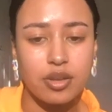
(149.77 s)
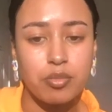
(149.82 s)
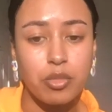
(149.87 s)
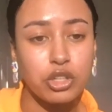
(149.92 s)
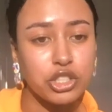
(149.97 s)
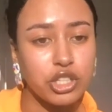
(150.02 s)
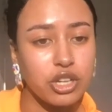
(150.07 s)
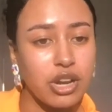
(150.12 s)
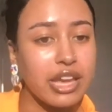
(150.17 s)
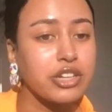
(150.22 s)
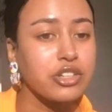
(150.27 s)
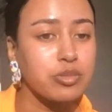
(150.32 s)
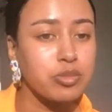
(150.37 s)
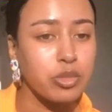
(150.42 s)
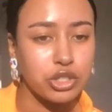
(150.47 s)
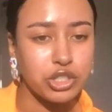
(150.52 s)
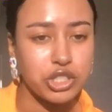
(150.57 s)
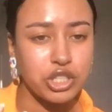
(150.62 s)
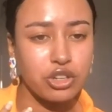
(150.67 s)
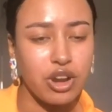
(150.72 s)
motion. I do
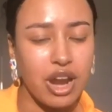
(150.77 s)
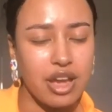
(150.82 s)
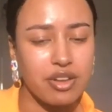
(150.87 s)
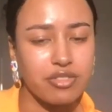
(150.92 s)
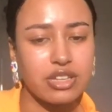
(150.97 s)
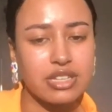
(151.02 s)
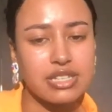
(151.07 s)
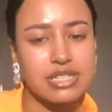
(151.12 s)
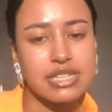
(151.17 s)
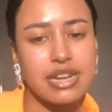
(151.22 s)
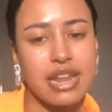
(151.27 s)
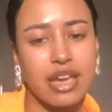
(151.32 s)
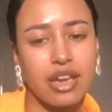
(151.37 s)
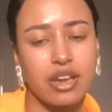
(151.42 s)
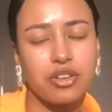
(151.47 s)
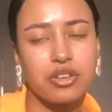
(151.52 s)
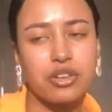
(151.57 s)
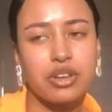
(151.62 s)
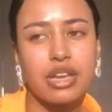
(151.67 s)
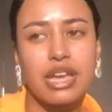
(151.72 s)
motion graphics
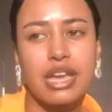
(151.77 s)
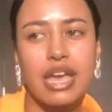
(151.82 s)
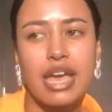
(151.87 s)
now.